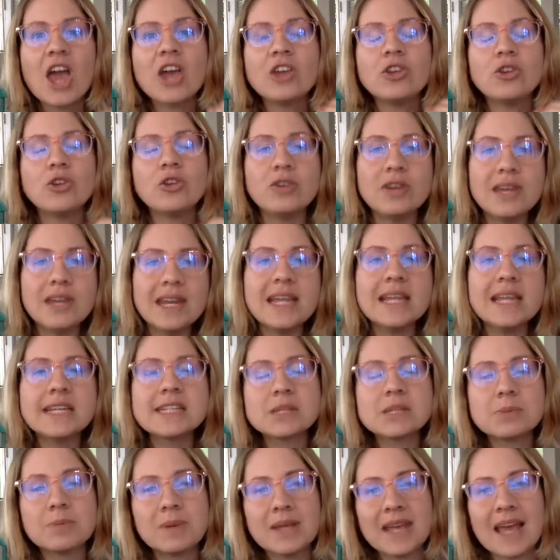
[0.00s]
You need
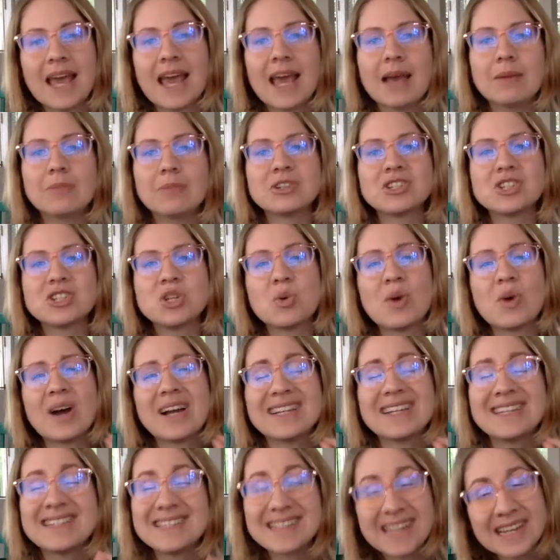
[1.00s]
to be able to
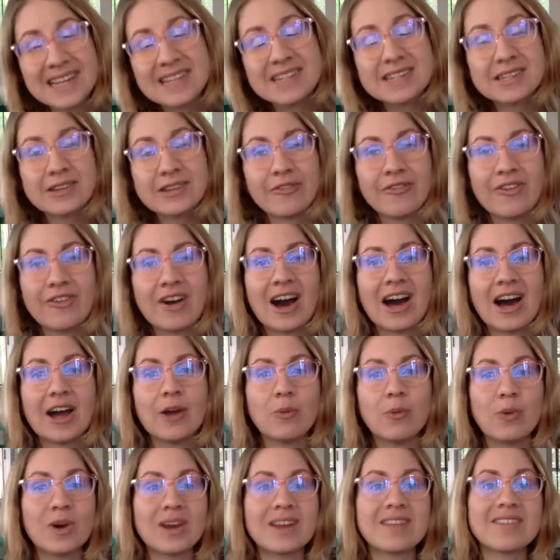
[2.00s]
identify
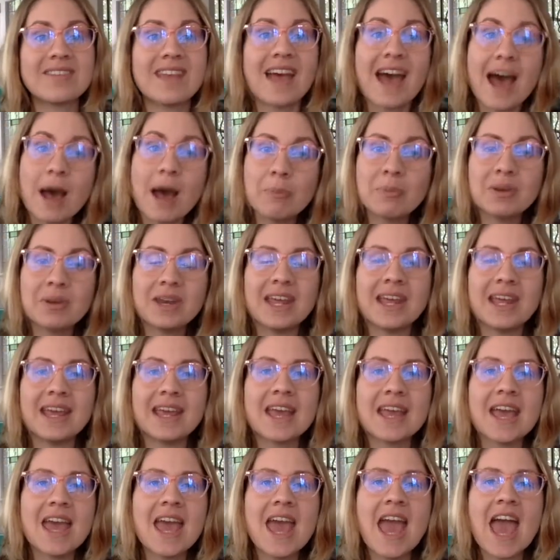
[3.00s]
what is happening